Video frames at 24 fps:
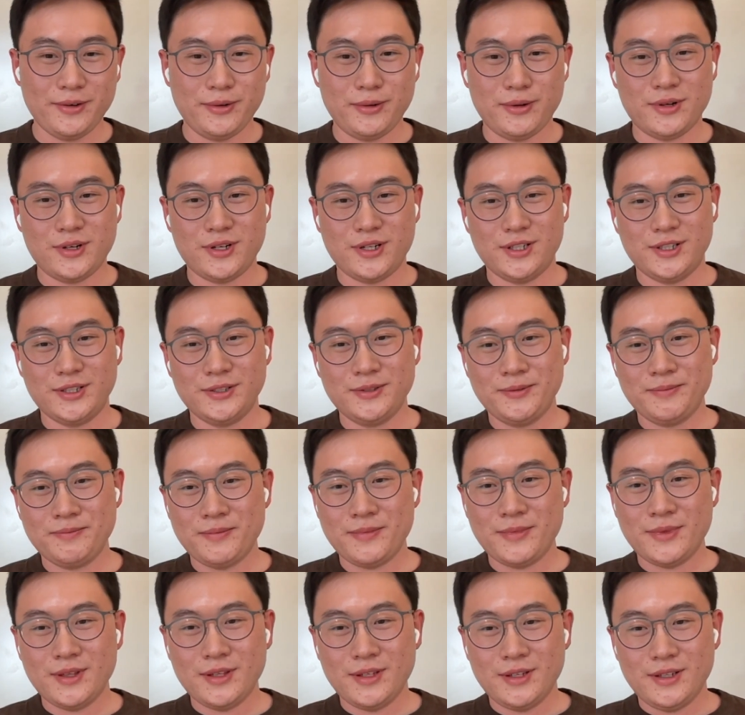or
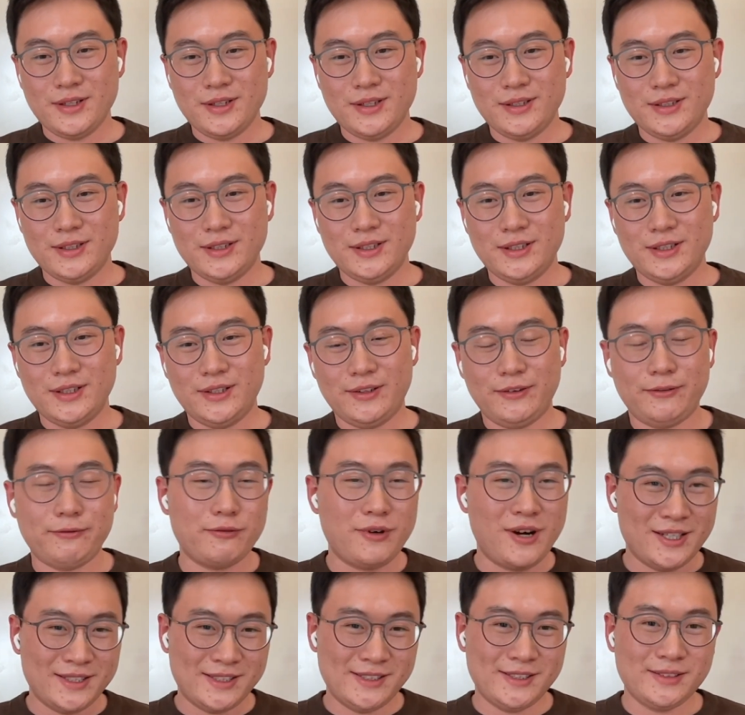
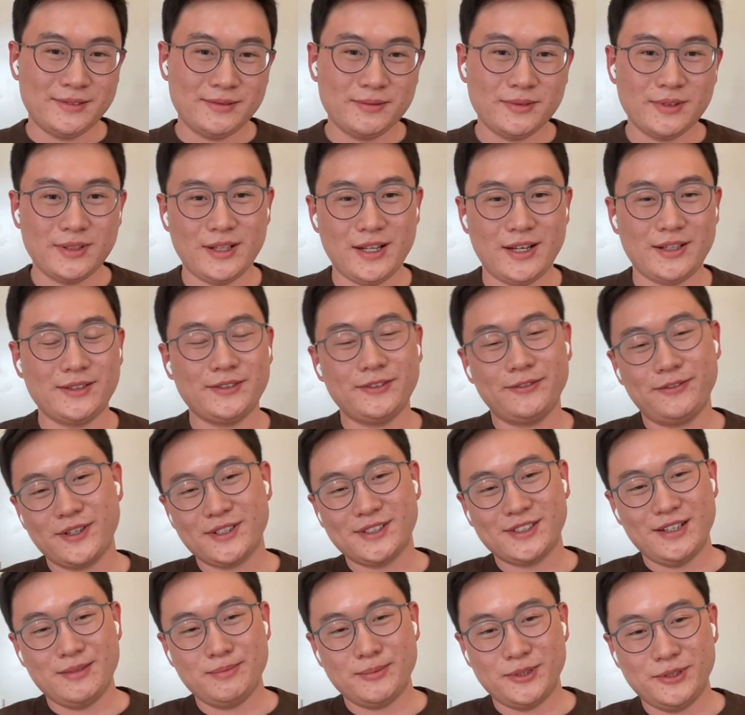frauds, like for
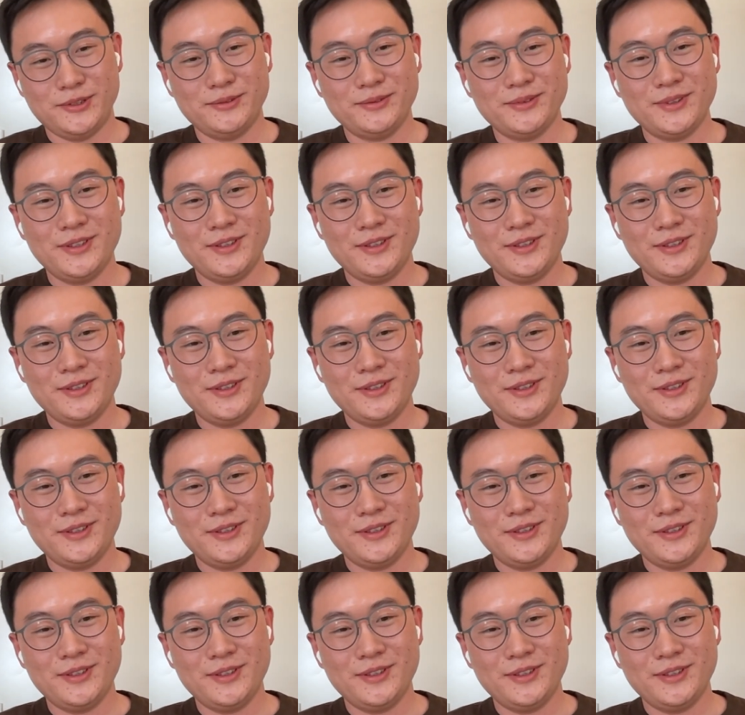example.